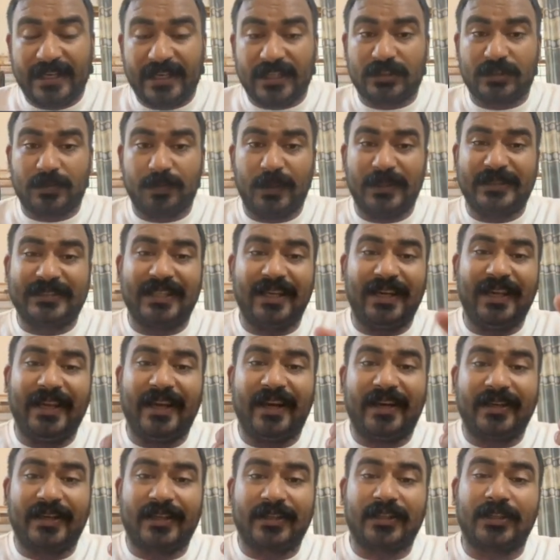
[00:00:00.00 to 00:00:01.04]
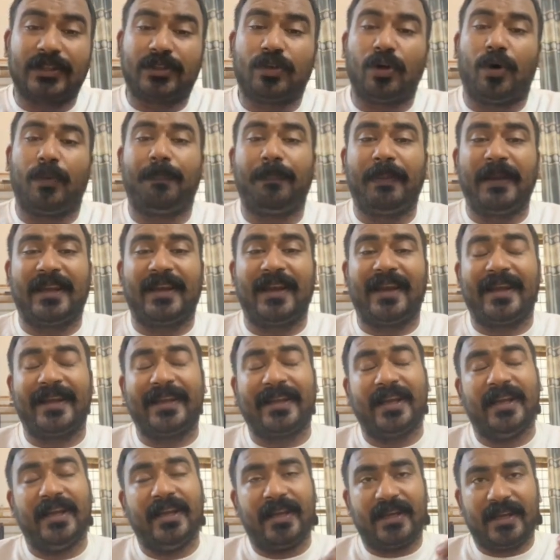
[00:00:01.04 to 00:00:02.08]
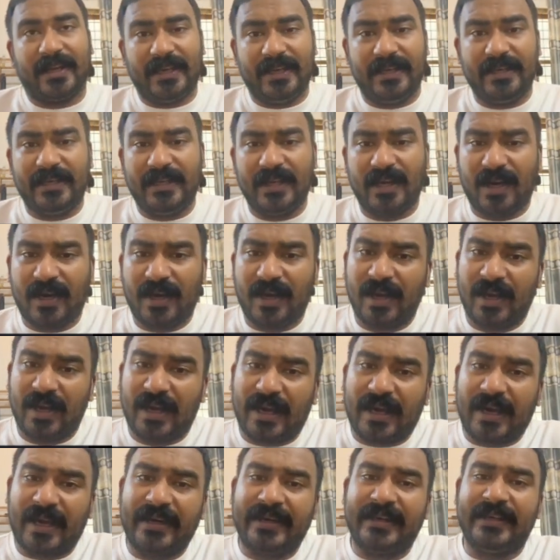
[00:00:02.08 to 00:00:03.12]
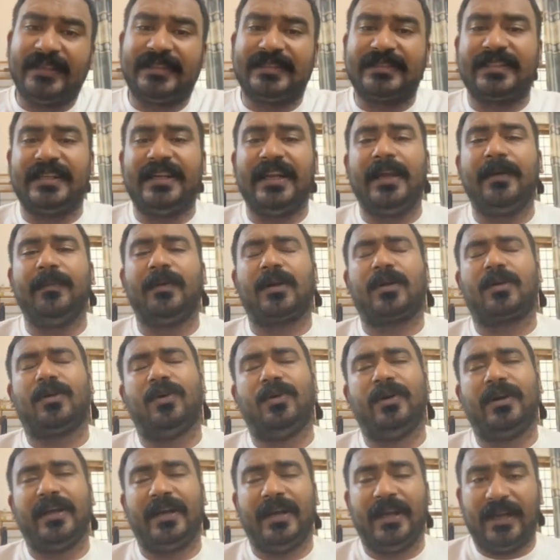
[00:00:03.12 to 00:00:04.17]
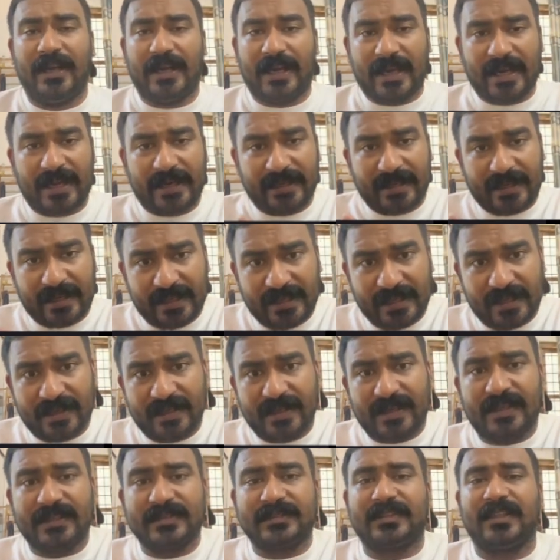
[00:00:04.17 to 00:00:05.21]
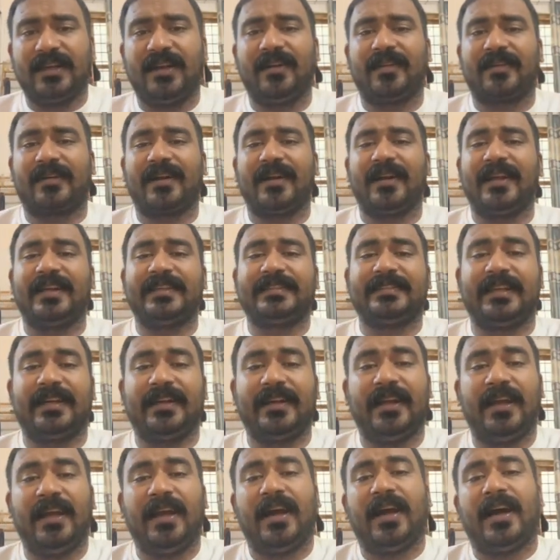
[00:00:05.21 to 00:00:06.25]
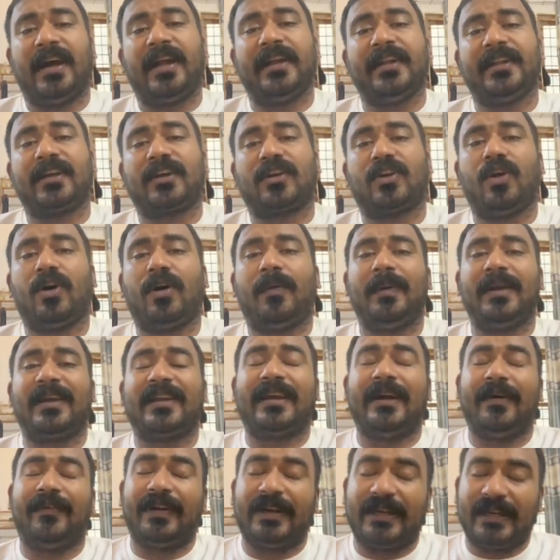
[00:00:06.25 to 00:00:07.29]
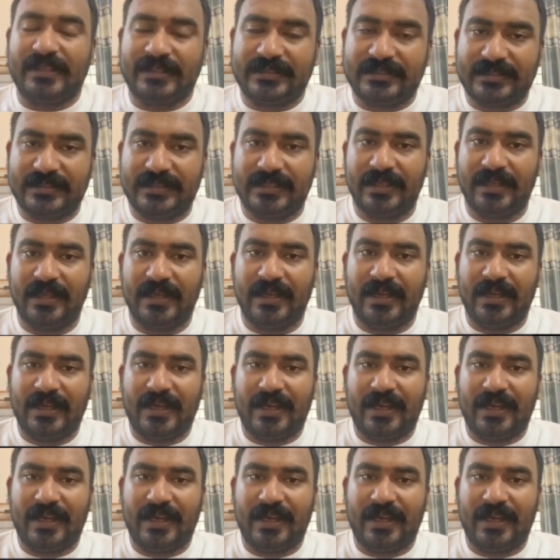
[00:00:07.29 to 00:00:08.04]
especially under the topic like India and its neighborhood and international relation and the global governance.